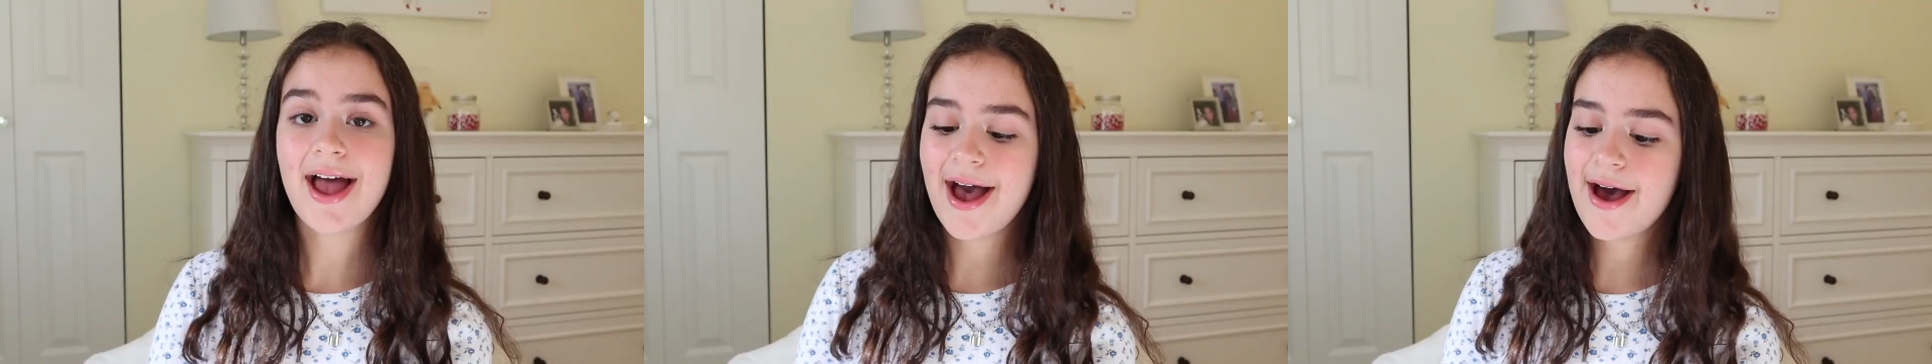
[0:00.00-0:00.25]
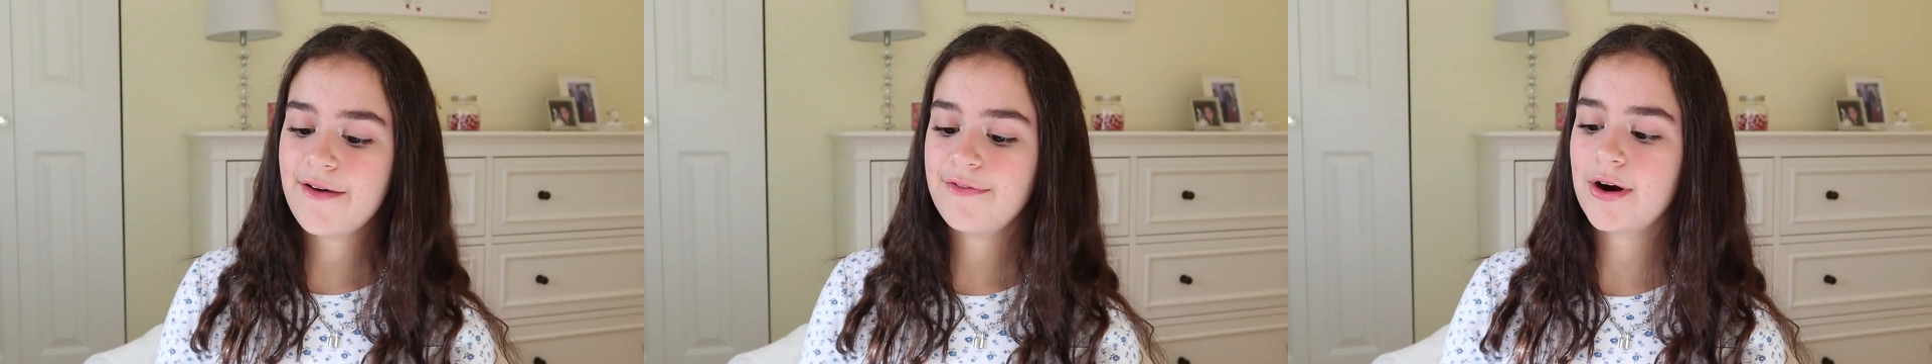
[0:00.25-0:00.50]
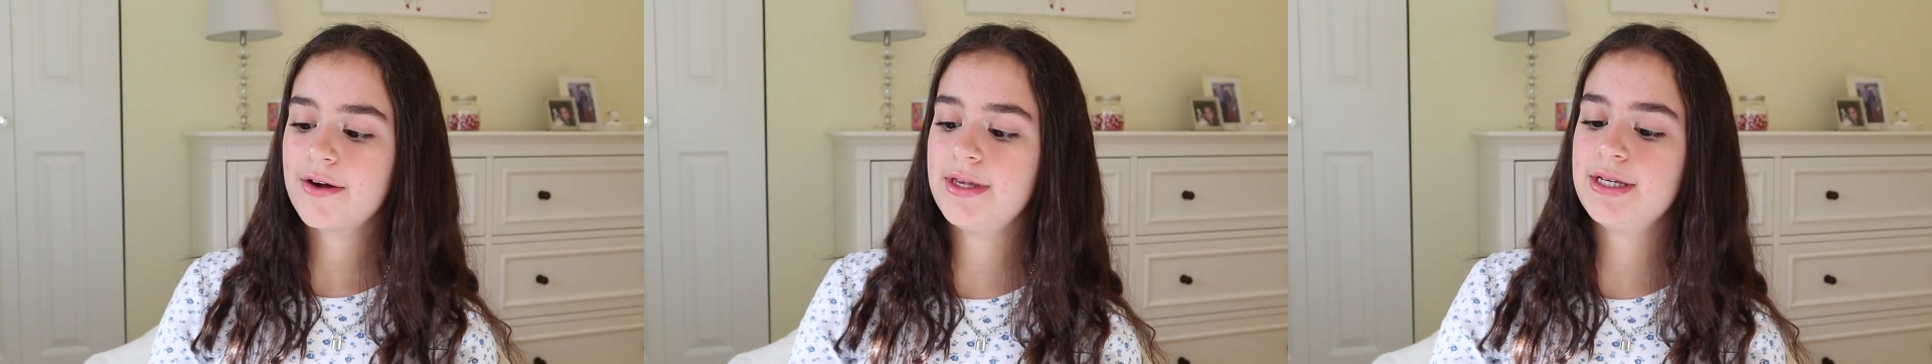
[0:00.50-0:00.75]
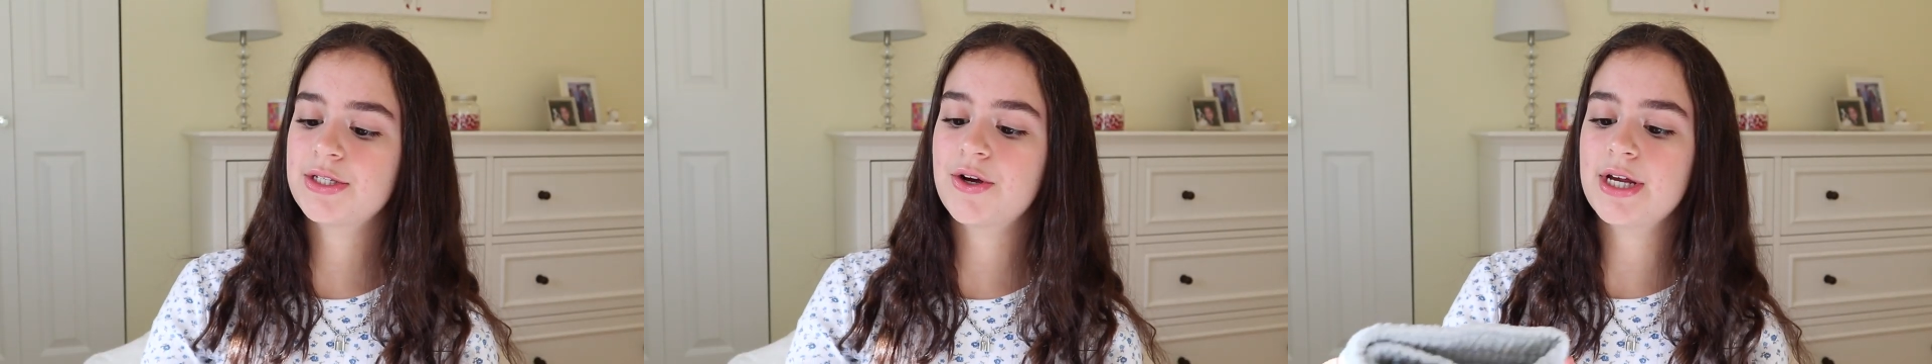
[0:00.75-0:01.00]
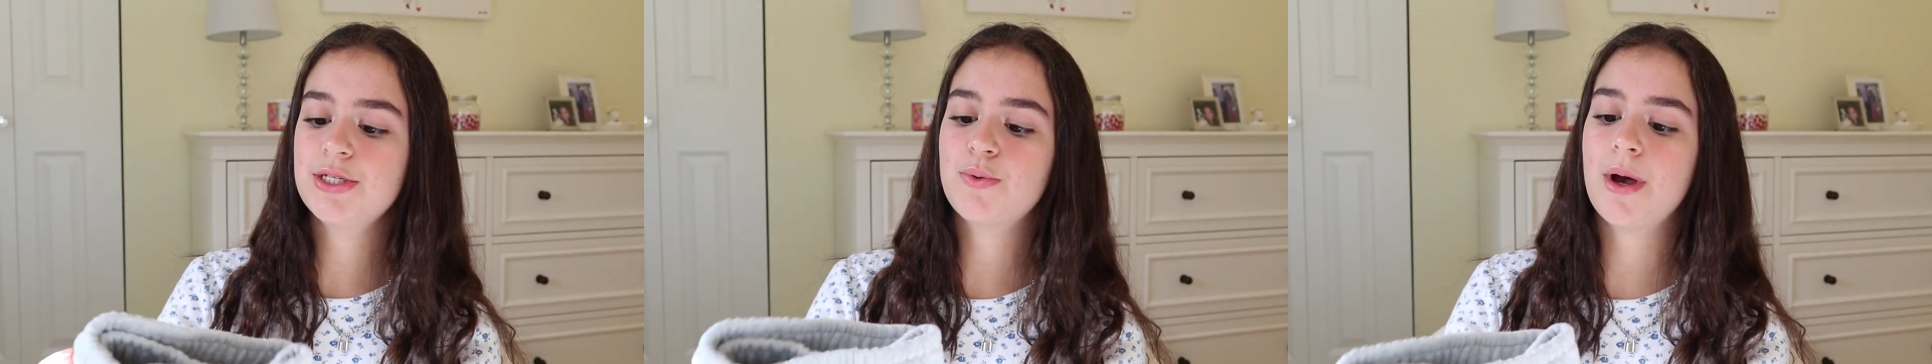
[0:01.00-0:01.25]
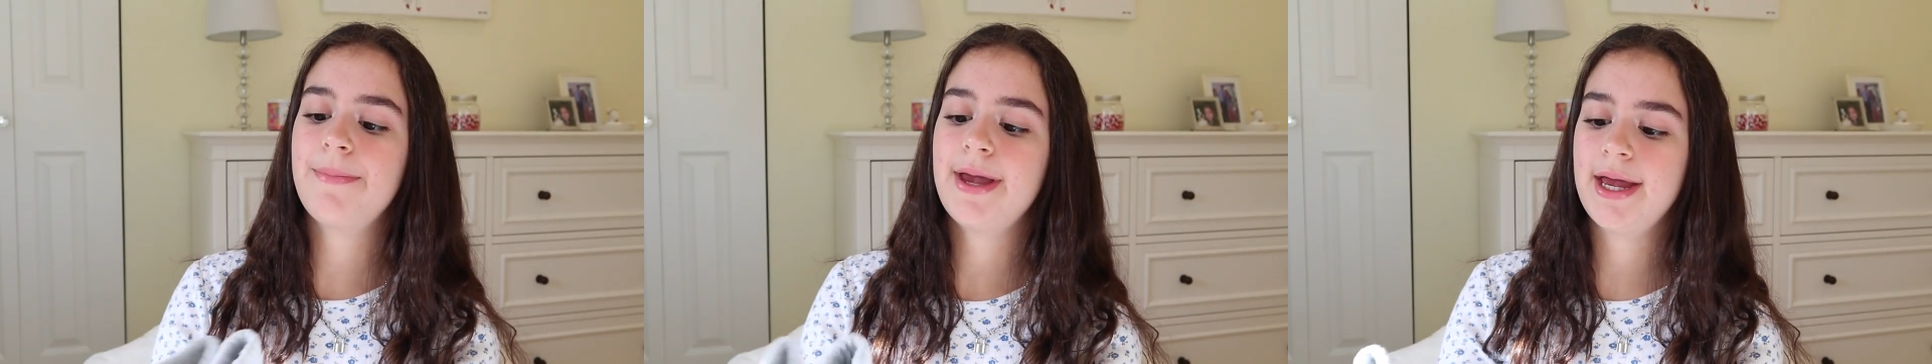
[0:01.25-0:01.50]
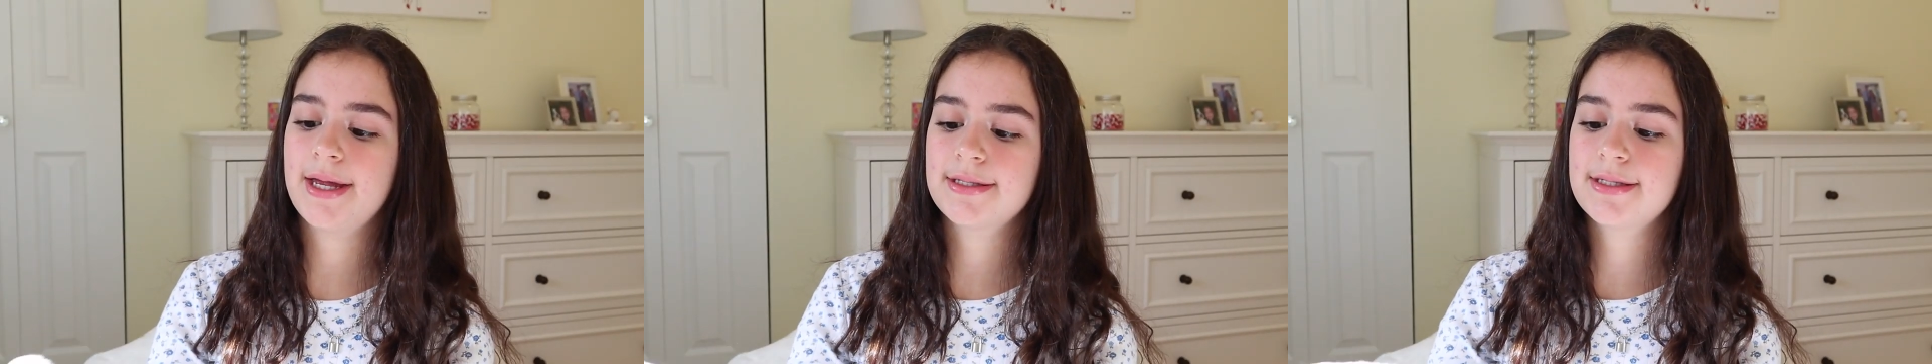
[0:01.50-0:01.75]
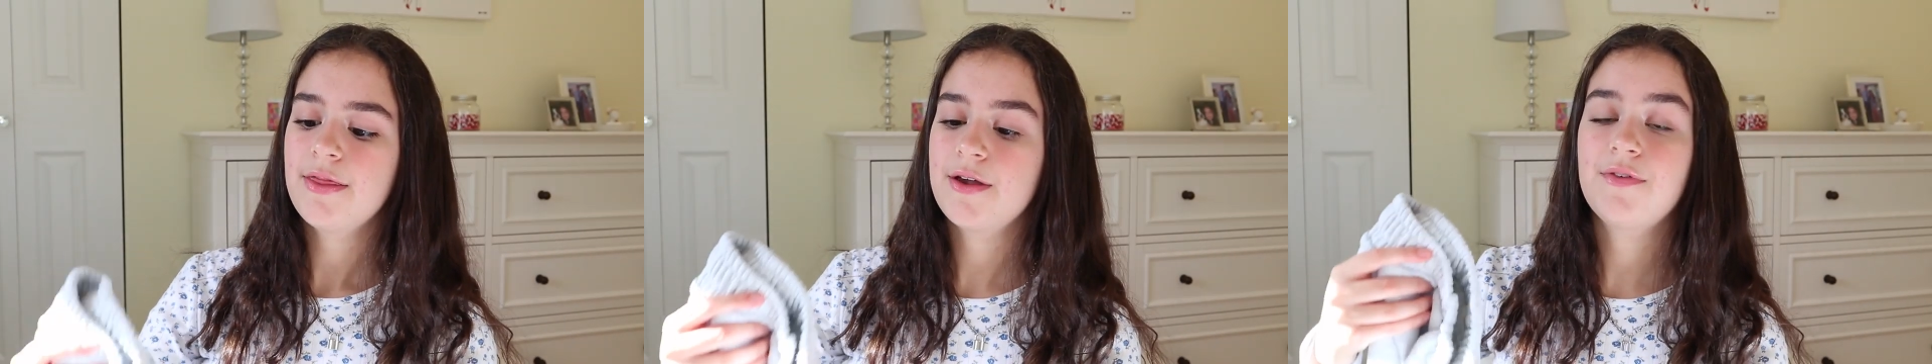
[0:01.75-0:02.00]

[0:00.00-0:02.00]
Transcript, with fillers: I have are these gray sweatpants.